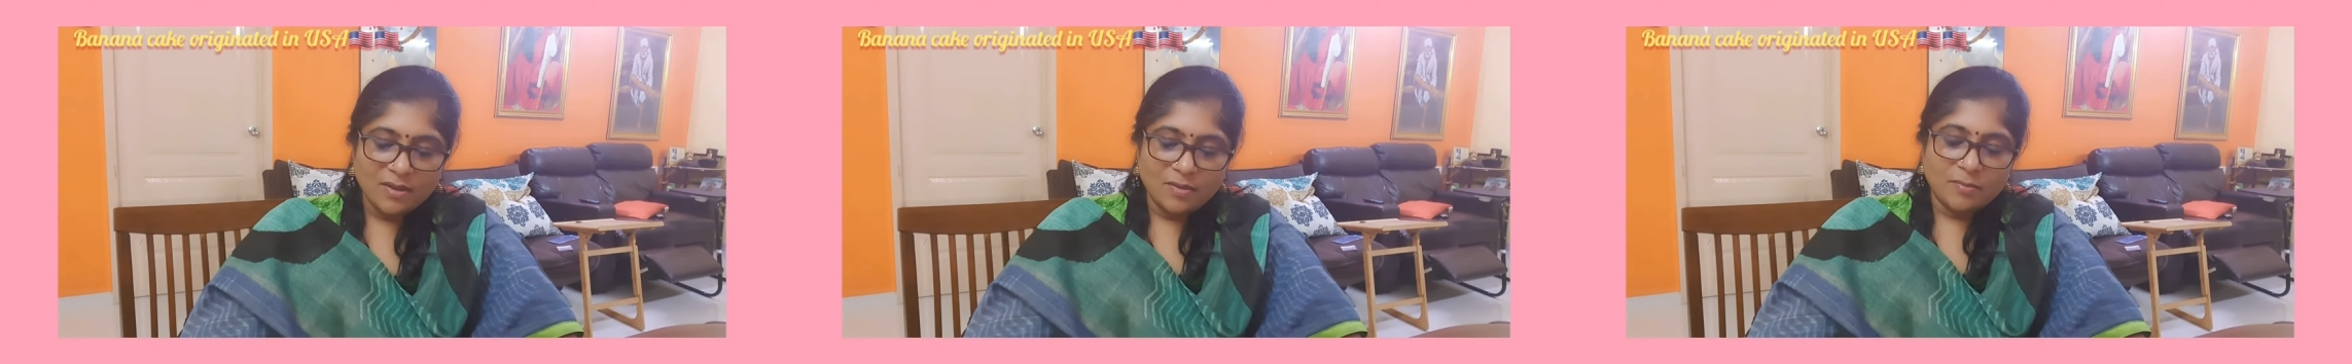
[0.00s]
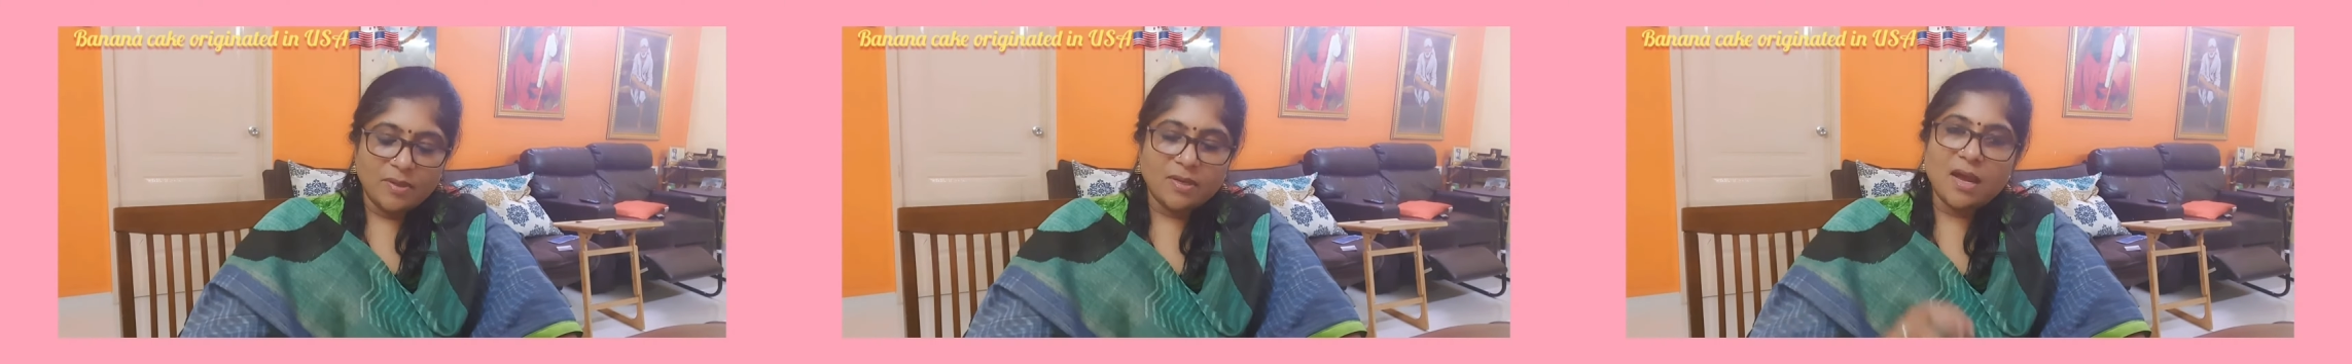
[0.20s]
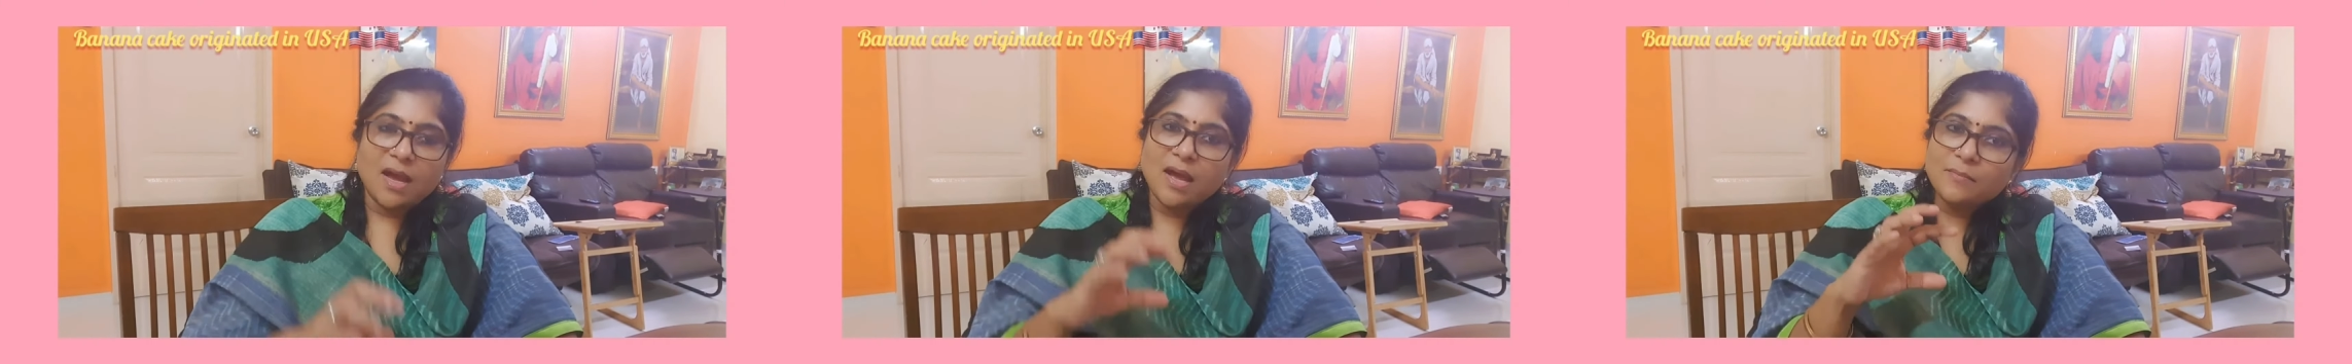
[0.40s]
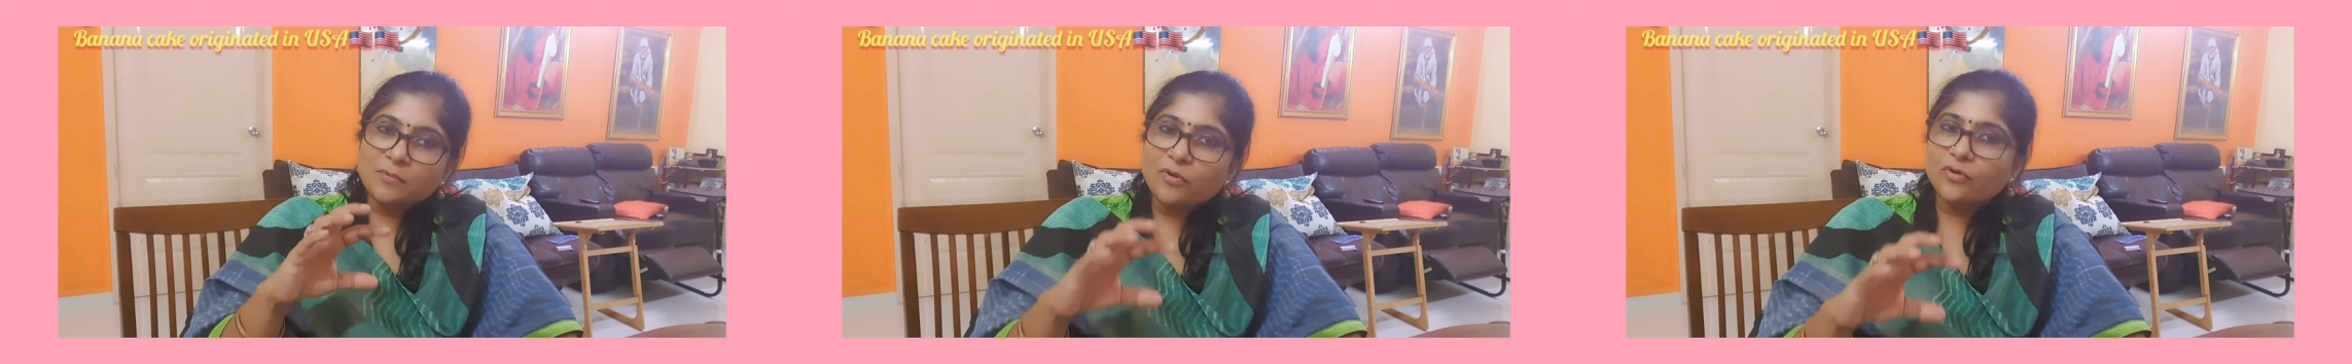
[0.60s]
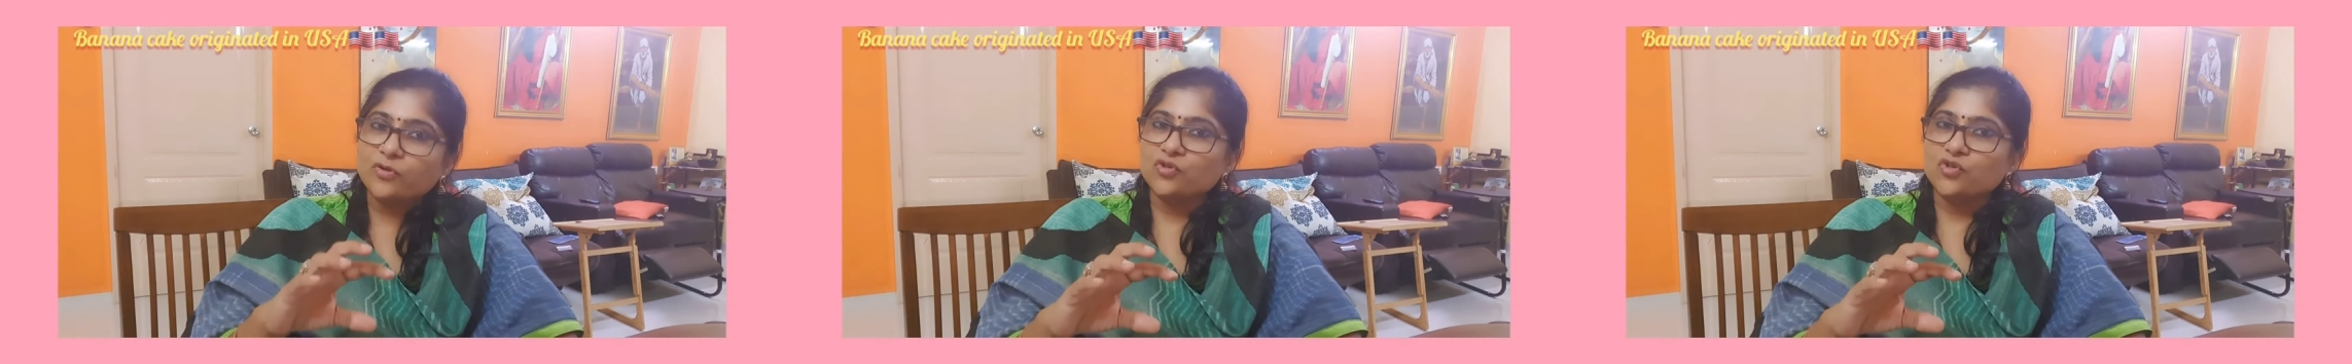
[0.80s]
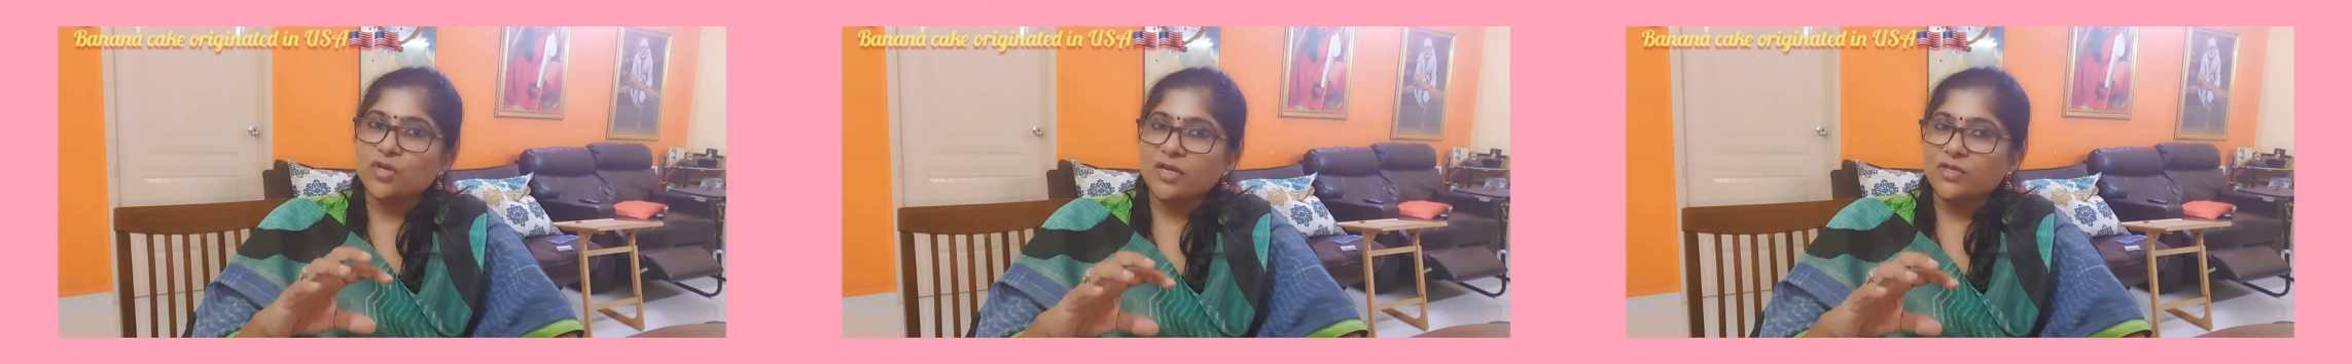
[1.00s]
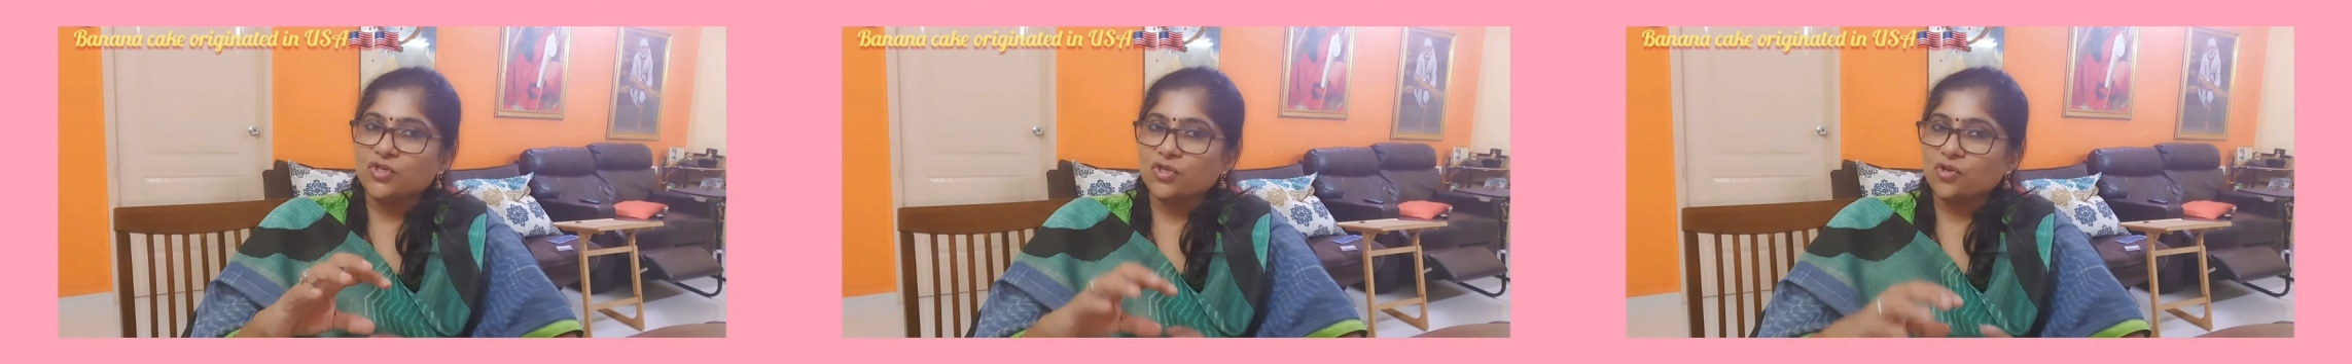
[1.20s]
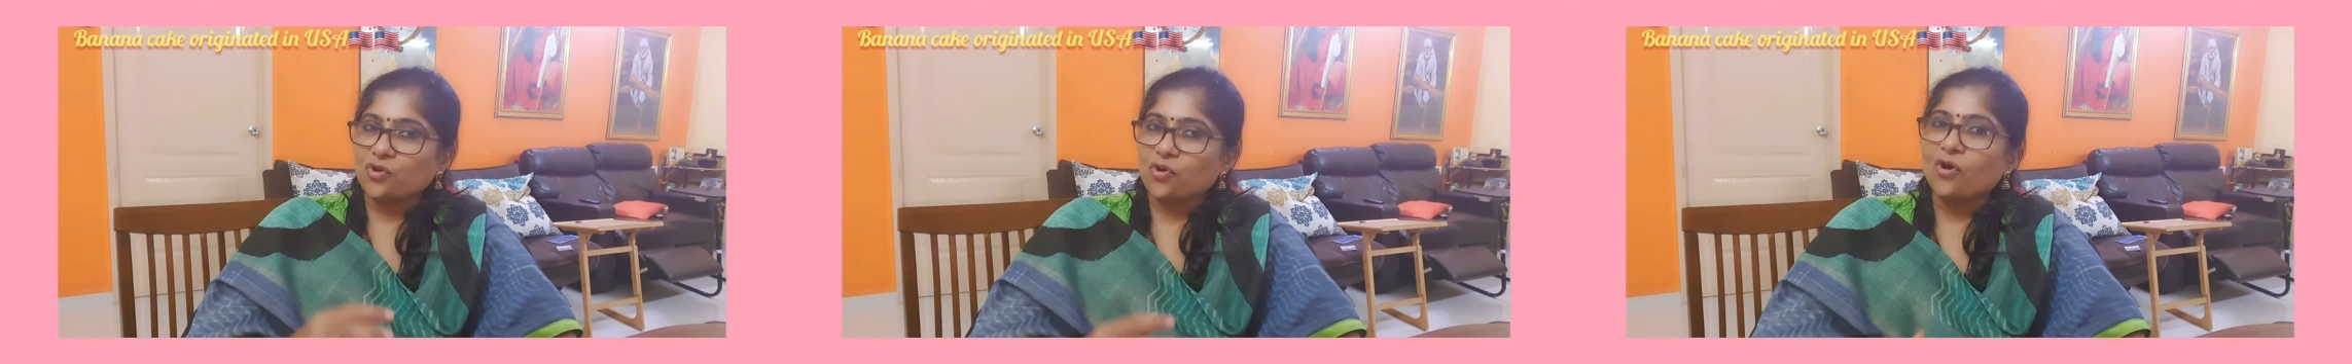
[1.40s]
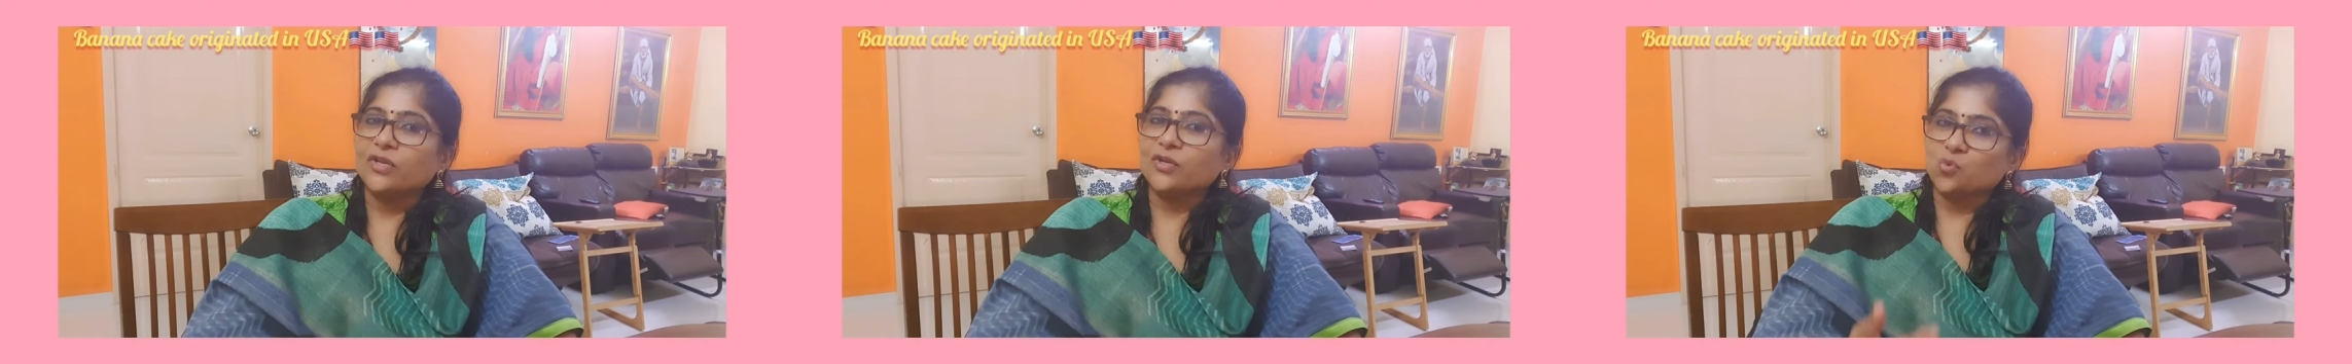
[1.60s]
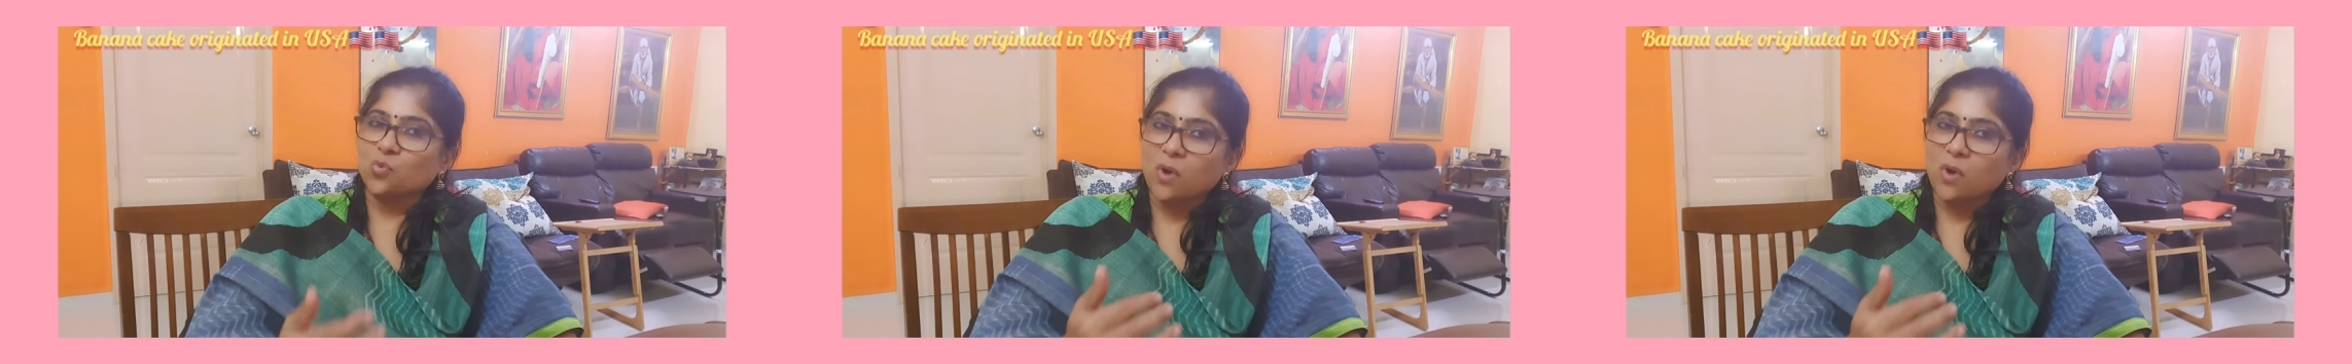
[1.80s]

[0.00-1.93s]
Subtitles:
but I'm going to change it according to